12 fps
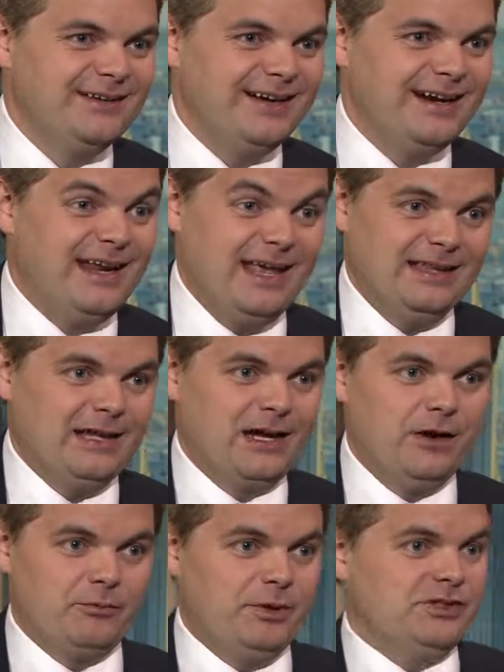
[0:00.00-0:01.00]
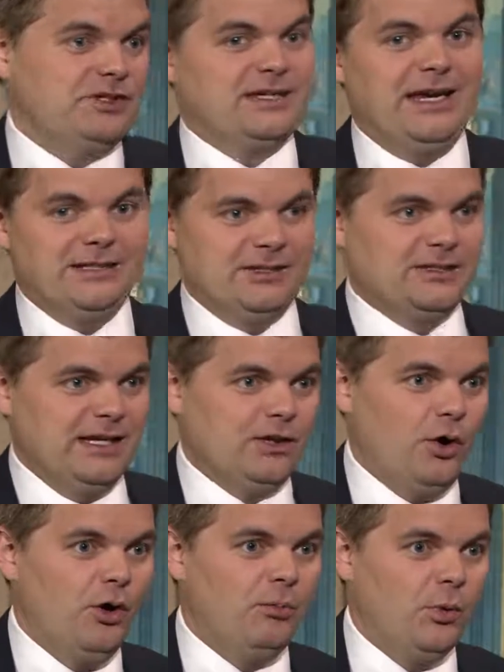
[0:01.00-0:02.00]
Right, and the government just can't just take
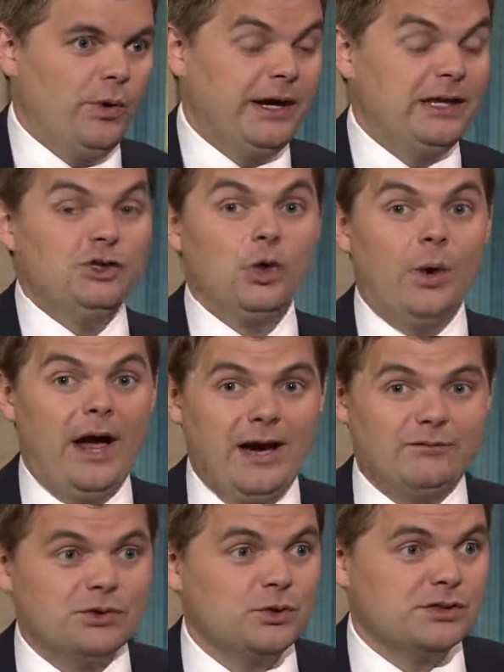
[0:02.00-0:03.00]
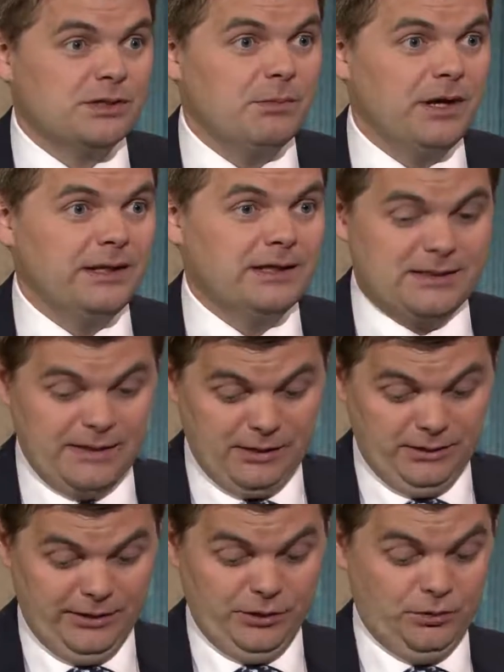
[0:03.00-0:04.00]
the home away, and you don't have to use the money. It's
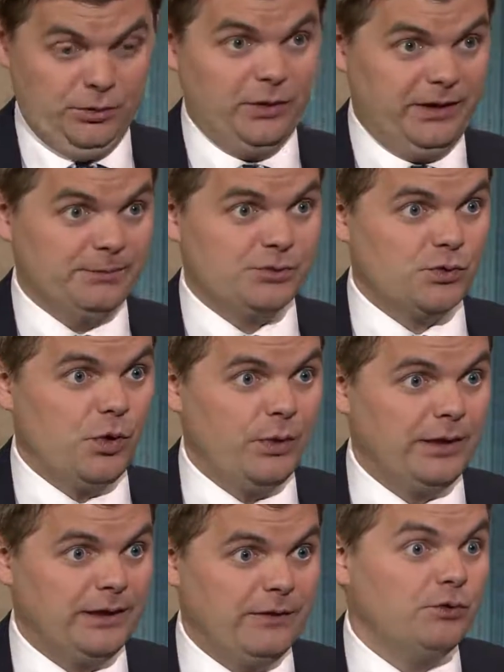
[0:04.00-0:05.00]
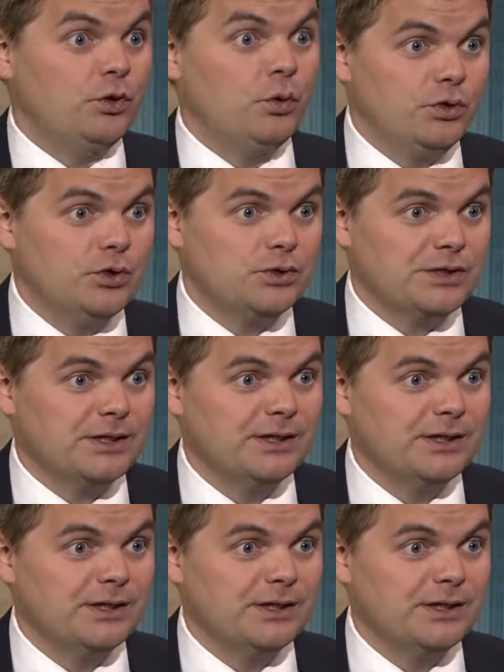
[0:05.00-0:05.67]
not like your loan keeps growing if you don't use it.